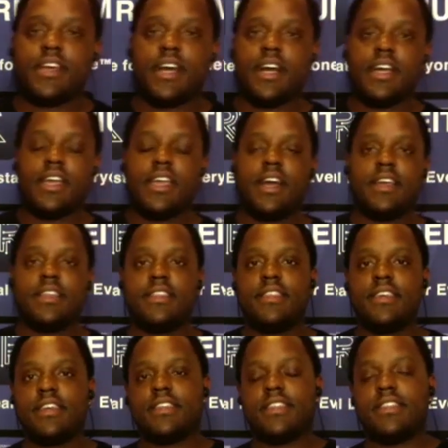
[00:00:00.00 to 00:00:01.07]
I
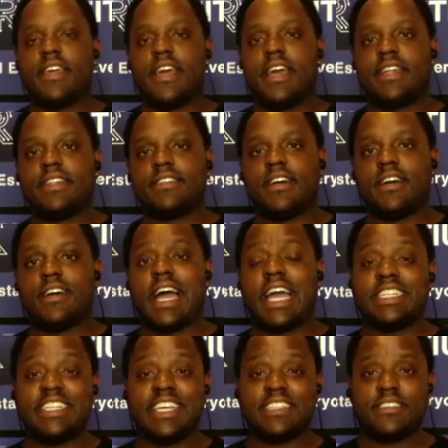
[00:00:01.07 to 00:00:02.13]
think that
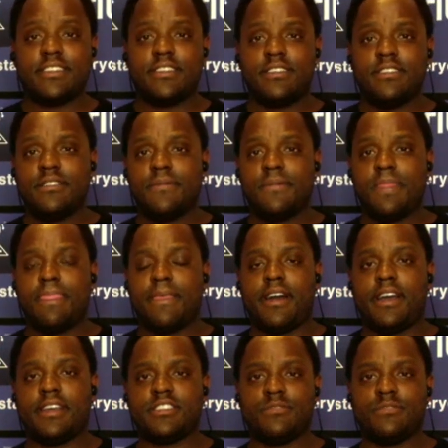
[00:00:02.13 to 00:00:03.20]
identity
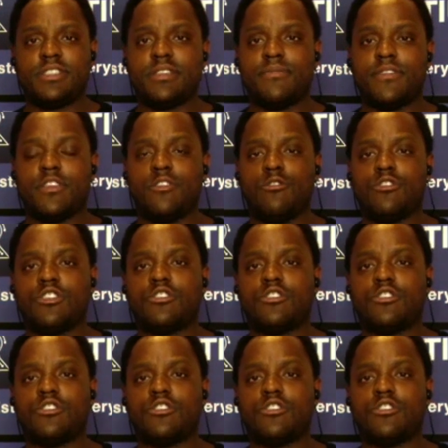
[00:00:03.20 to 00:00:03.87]
is going to be something huge.